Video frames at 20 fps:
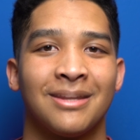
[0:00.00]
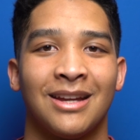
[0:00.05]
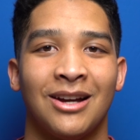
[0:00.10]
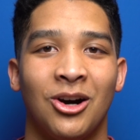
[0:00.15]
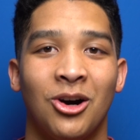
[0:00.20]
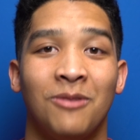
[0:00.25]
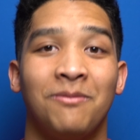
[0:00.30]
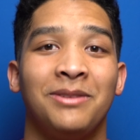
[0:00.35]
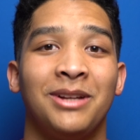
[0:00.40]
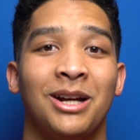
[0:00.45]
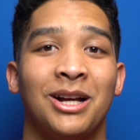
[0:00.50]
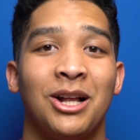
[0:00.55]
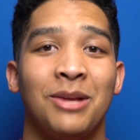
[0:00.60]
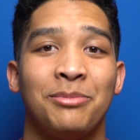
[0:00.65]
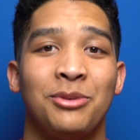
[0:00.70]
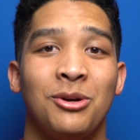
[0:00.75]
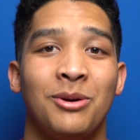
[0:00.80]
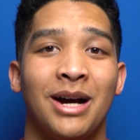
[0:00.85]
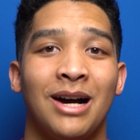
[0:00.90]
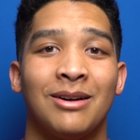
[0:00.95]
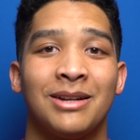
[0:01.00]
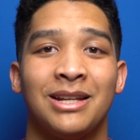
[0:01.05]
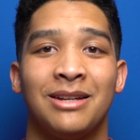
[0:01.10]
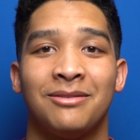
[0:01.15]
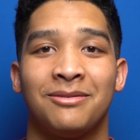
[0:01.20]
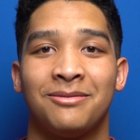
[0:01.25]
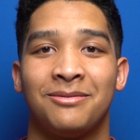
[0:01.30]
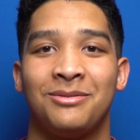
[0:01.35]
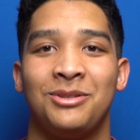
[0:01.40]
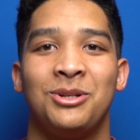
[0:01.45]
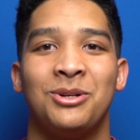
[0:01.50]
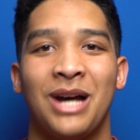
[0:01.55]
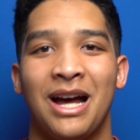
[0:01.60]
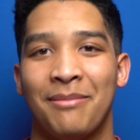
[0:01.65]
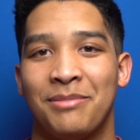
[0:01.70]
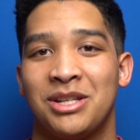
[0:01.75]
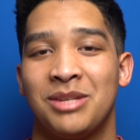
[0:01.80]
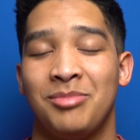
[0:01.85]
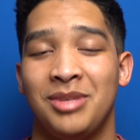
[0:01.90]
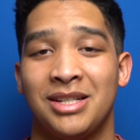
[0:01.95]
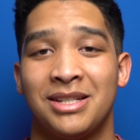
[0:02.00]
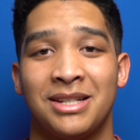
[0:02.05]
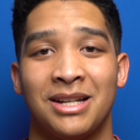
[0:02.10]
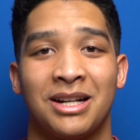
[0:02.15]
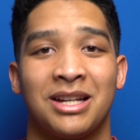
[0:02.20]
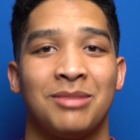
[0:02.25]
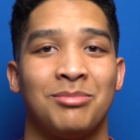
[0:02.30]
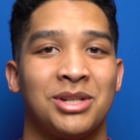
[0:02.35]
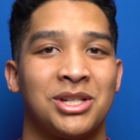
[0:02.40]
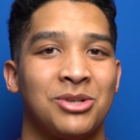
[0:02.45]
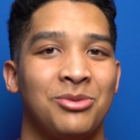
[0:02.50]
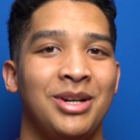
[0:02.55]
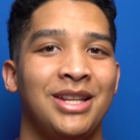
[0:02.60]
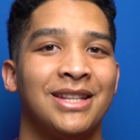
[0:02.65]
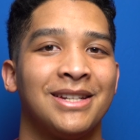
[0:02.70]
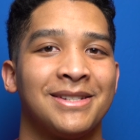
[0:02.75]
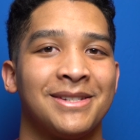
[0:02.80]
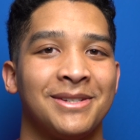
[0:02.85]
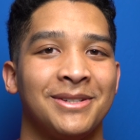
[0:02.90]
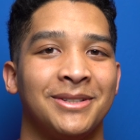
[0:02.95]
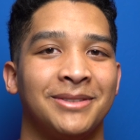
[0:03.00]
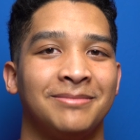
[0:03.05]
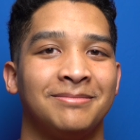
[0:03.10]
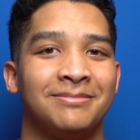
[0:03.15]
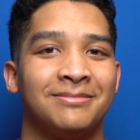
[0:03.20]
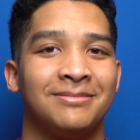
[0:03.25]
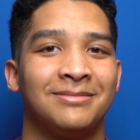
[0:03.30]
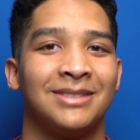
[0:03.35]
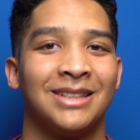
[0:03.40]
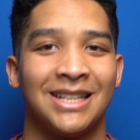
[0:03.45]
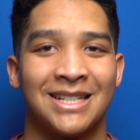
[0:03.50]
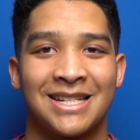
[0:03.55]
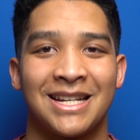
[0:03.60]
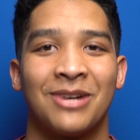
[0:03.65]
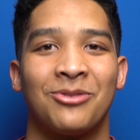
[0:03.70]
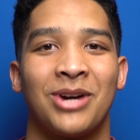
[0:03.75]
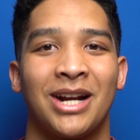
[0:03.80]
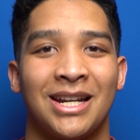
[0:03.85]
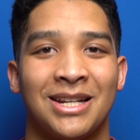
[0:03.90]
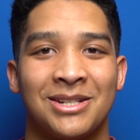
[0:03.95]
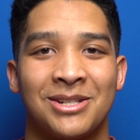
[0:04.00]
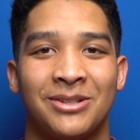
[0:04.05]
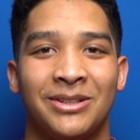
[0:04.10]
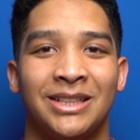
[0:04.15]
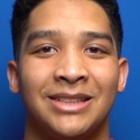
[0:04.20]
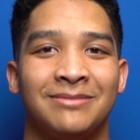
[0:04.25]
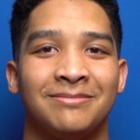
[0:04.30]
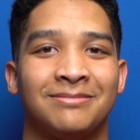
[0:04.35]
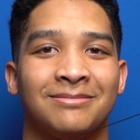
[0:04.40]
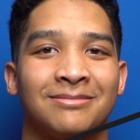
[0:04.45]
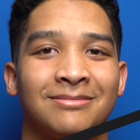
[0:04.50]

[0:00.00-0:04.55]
Hopefully I'll help you out if you happen to be stuck in between the two. Let's get right into it.